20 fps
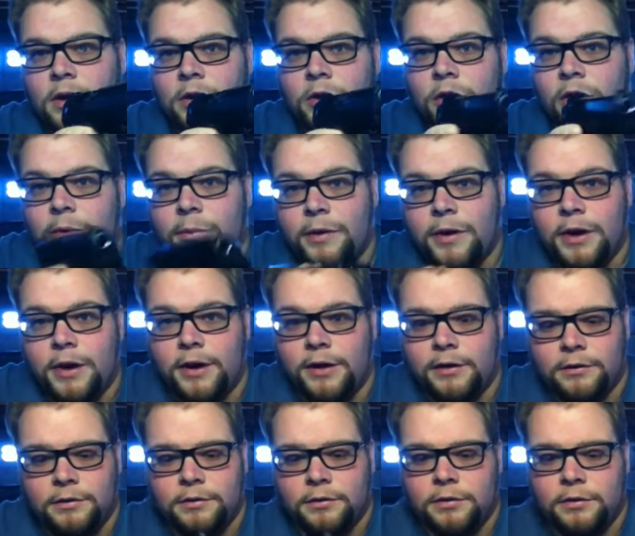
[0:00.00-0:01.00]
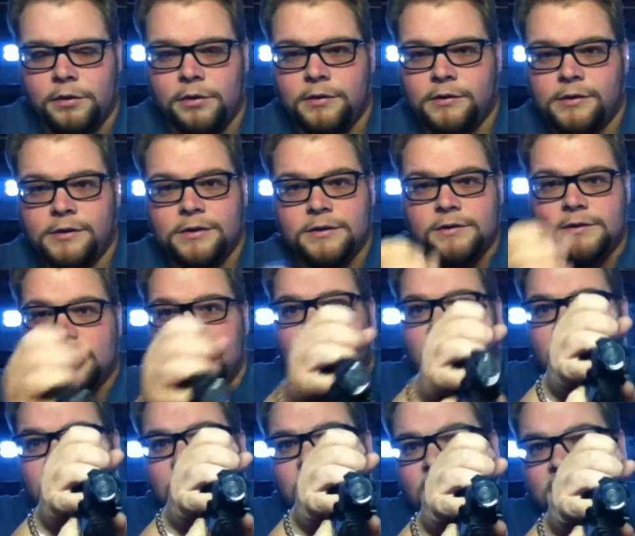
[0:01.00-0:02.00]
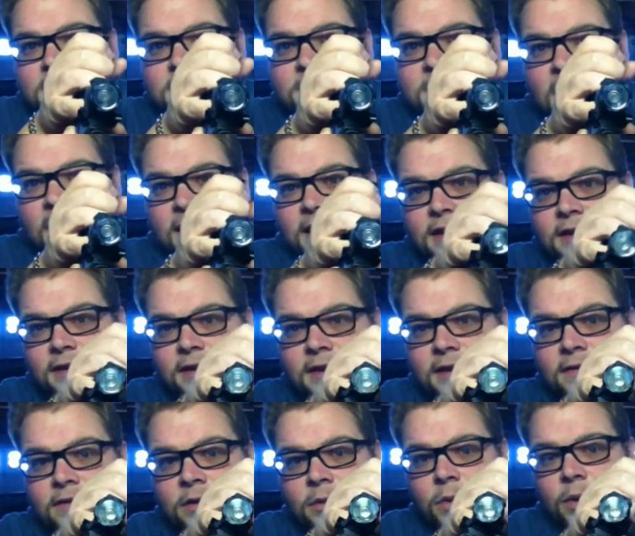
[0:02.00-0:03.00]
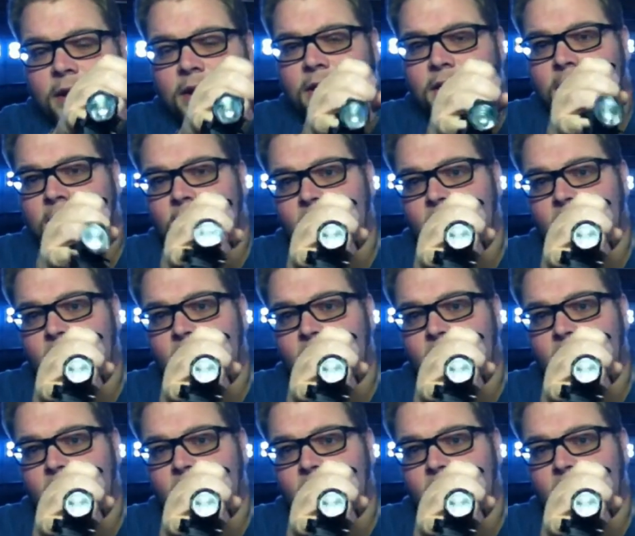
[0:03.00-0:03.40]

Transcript: you could put a sight if you wanted, you